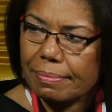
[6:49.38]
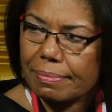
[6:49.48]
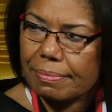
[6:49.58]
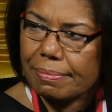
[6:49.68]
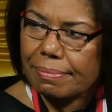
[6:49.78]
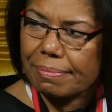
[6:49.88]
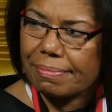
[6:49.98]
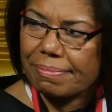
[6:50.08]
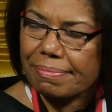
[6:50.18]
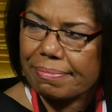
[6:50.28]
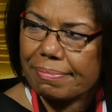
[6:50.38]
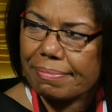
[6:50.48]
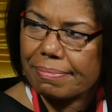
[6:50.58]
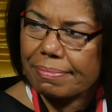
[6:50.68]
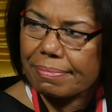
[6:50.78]

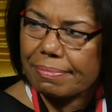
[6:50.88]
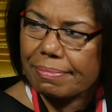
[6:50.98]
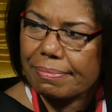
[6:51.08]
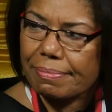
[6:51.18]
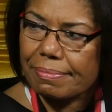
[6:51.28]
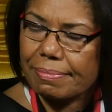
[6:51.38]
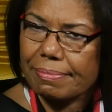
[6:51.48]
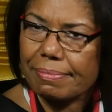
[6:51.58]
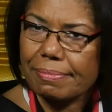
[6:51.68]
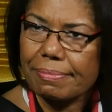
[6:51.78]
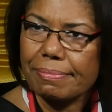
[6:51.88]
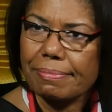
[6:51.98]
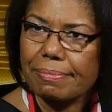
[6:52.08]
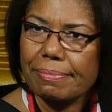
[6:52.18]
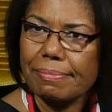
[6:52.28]

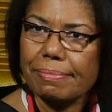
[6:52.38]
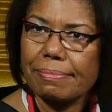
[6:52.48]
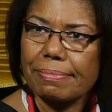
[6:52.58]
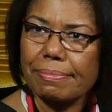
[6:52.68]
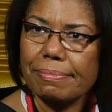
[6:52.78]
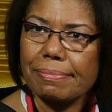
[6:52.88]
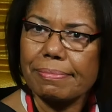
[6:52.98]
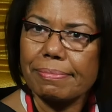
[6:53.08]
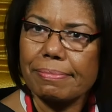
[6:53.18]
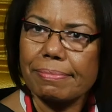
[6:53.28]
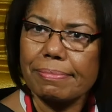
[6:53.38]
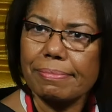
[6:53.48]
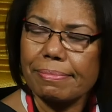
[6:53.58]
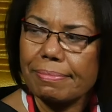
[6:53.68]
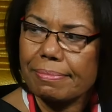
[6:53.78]

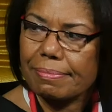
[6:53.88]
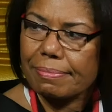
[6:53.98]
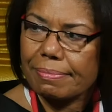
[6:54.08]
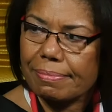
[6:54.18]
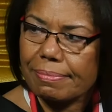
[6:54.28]
(silent)